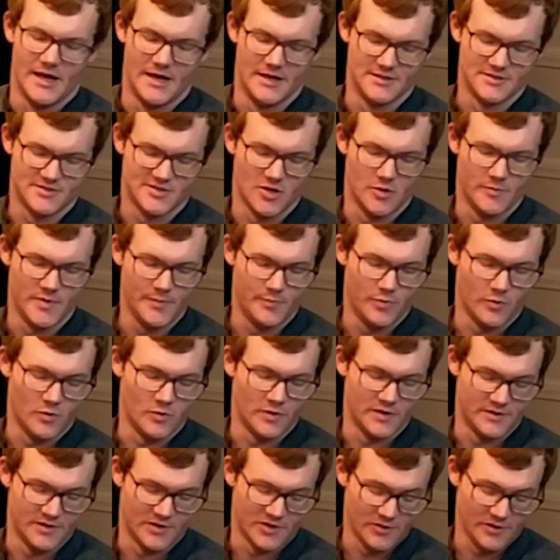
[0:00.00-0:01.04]
And so
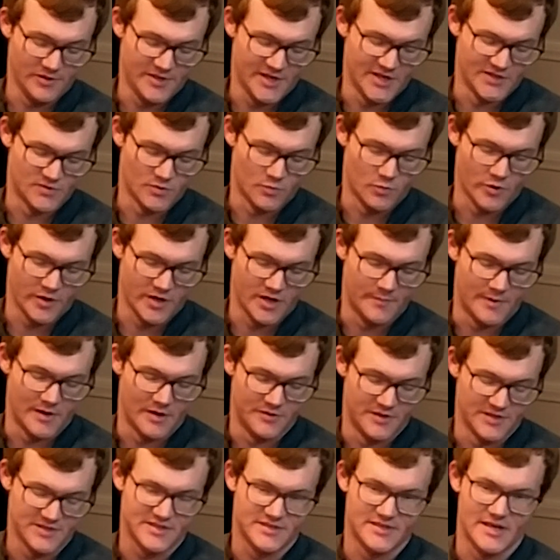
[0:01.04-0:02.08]
people in the early days were worried
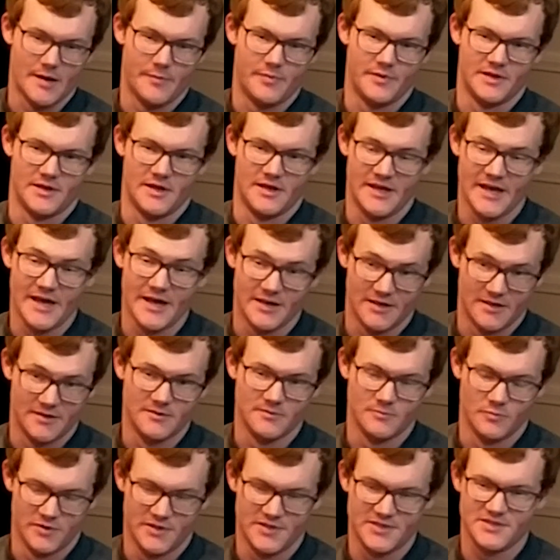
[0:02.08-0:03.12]
about this happening
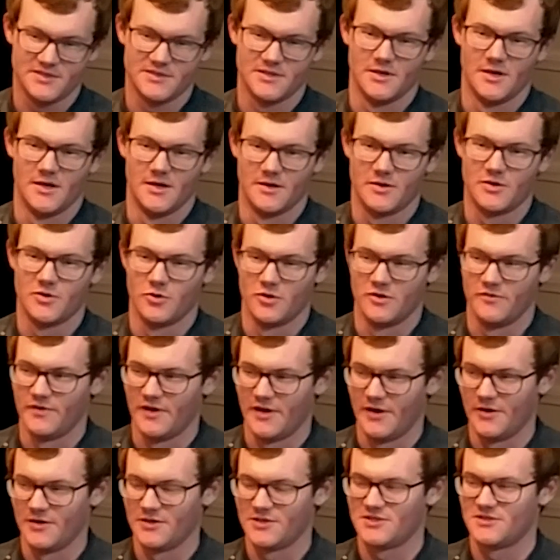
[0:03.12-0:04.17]
again with this
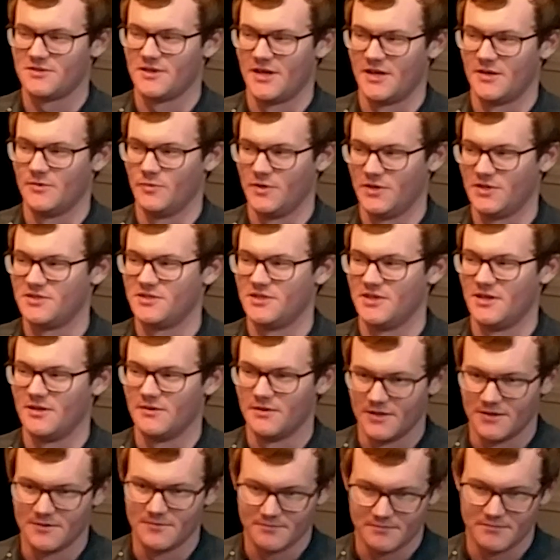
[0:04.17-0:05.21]
coronavirus, and we
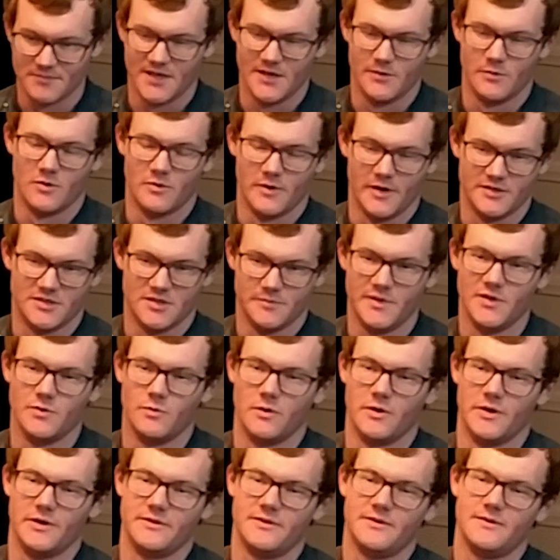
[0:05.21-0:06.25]
see that they were right to be
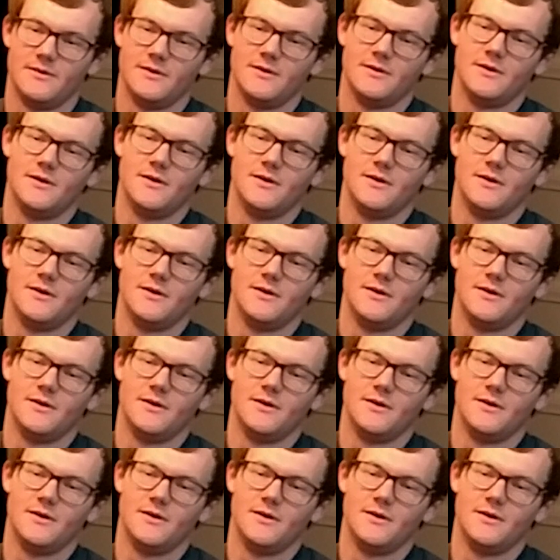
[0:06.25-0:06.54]
worried.